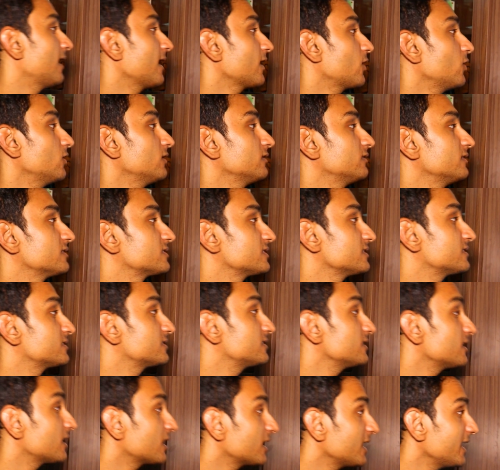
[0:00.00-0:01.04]
I call it this,
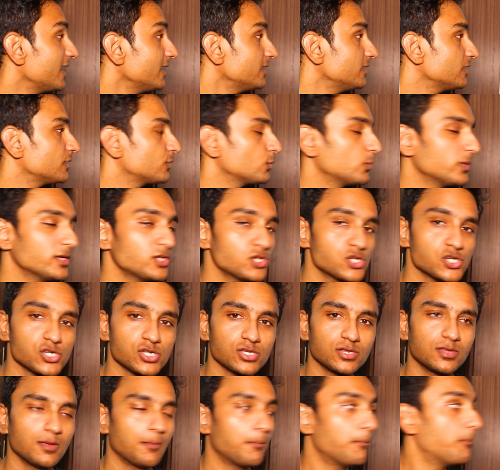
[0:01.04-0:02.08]
it's the rate at
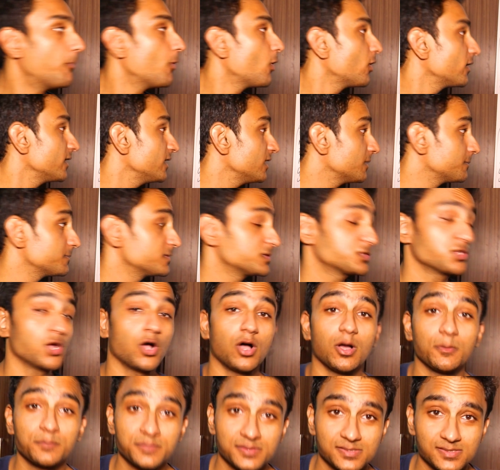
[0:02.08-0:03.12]
which the body
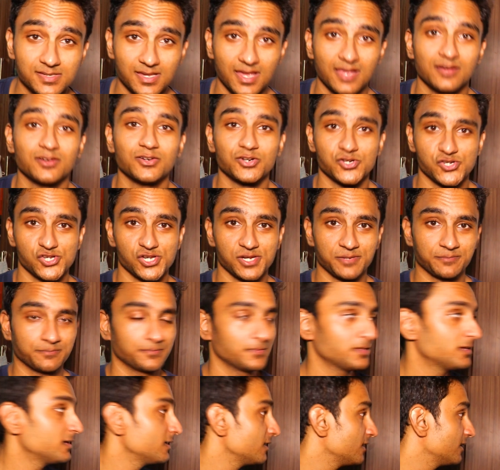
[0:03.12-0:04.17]
absorbs energy.
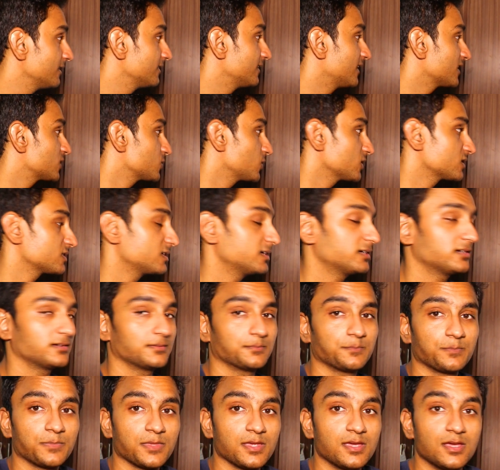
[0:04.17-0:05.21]
That's what's
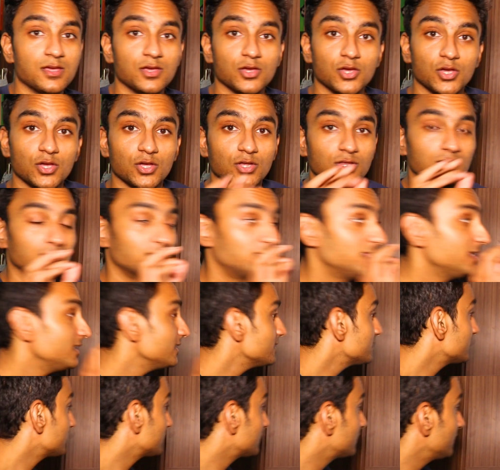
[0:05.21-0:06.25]
written.
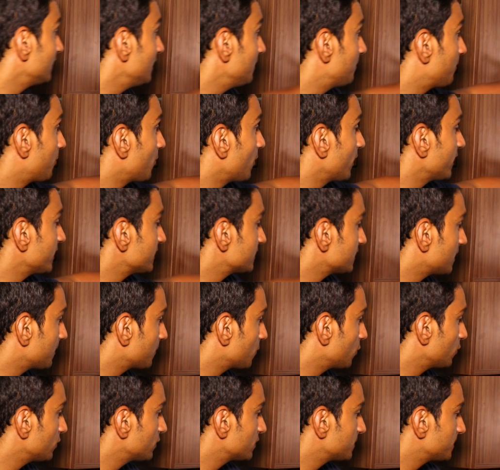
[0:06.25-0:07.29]
These 3 points that
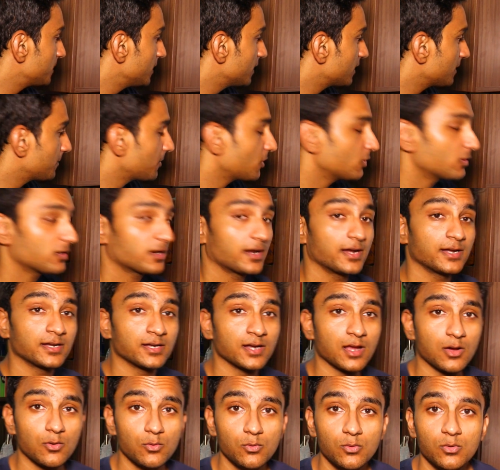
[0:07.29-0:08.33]
I'm going to speak about
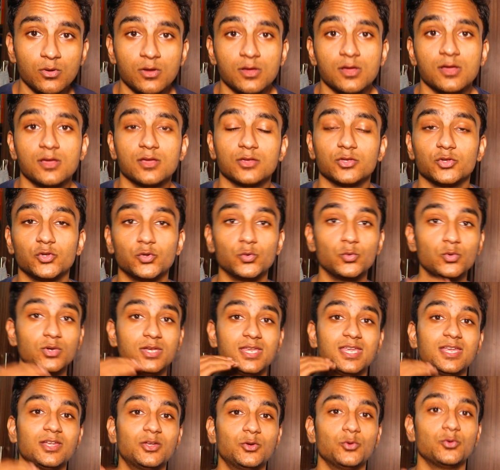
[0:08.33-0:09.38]
right now, you
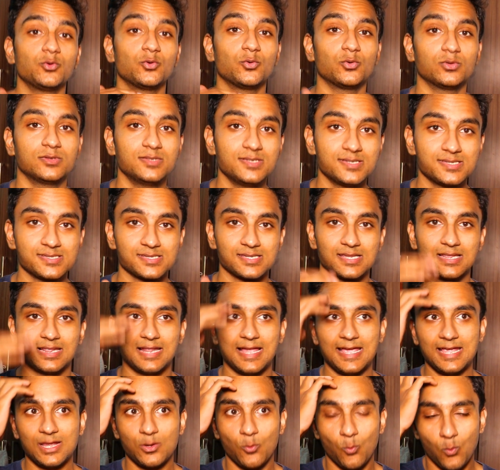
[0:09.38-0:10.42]
need to know this
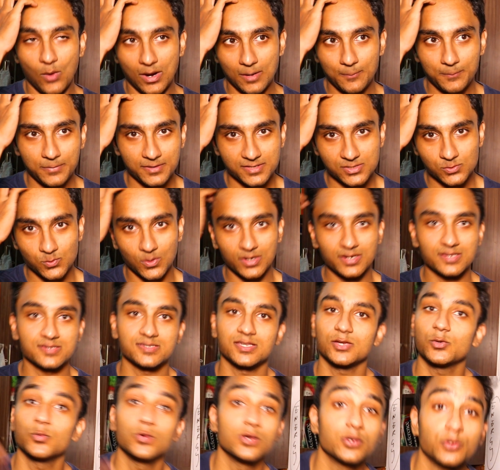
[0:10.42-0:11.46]
like 1 + 1 =
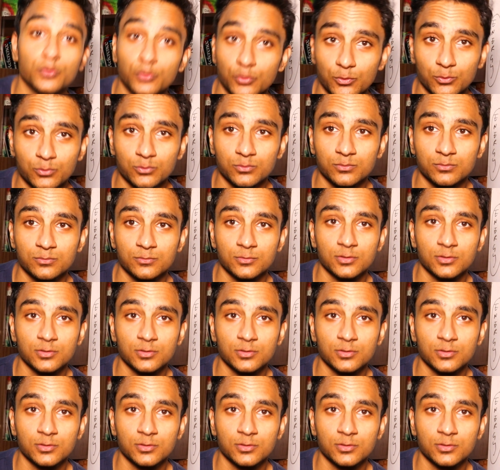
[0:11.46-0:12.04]
2.